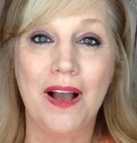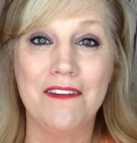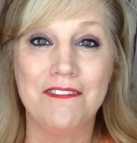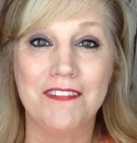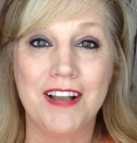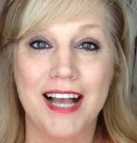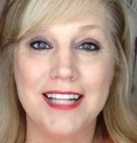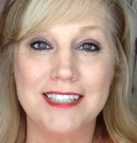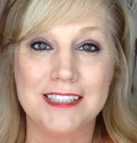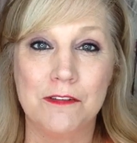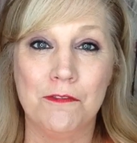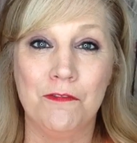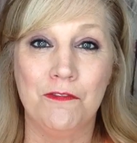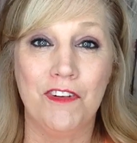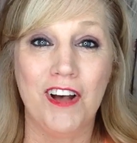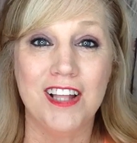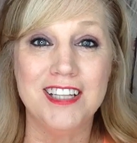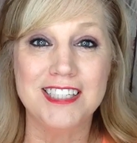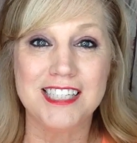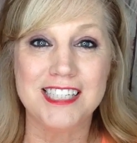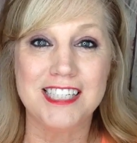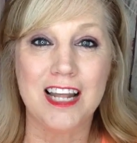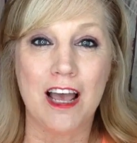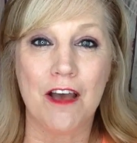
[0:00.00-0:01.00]
I've got some
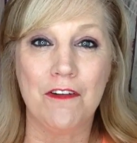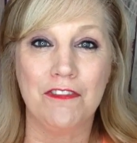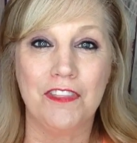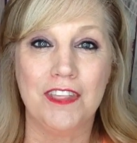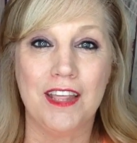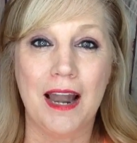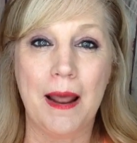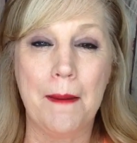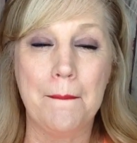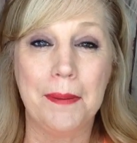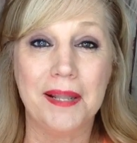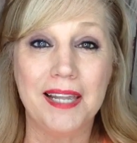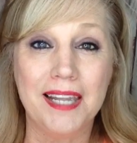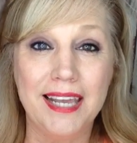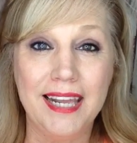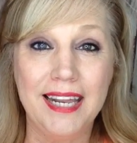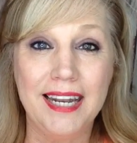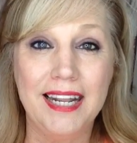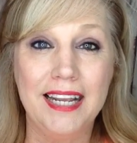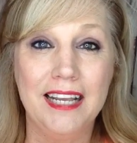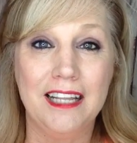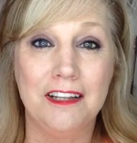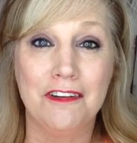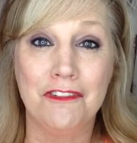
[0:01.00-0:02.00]
fun stuff that I'm
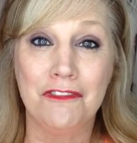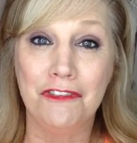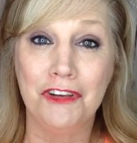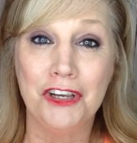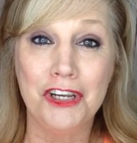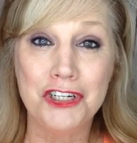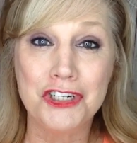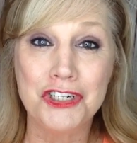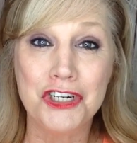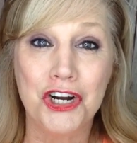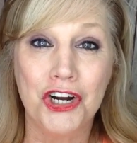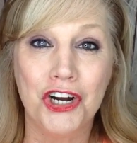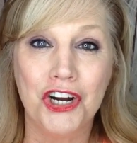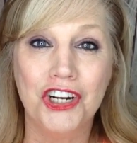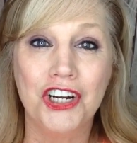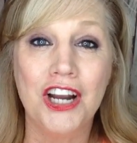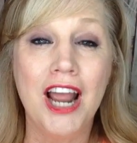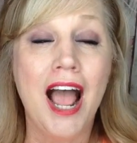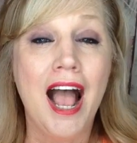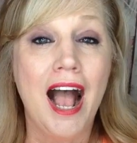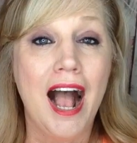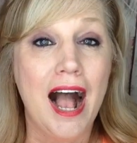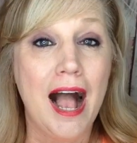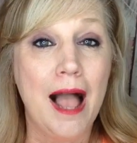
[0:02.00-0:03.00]
planning in the future.